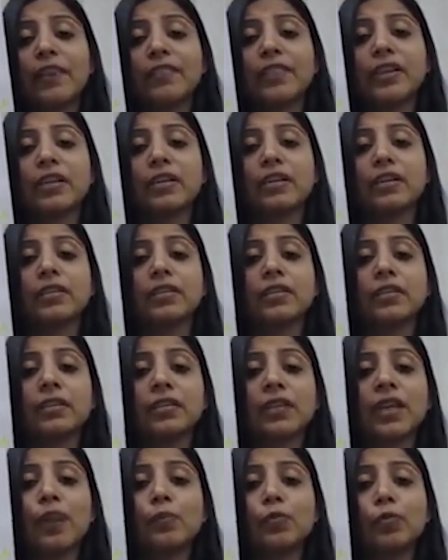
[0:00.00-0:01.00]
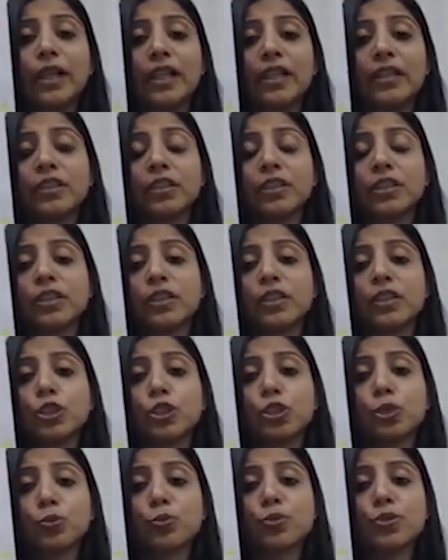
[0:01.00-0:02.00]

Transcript: carbonated juices,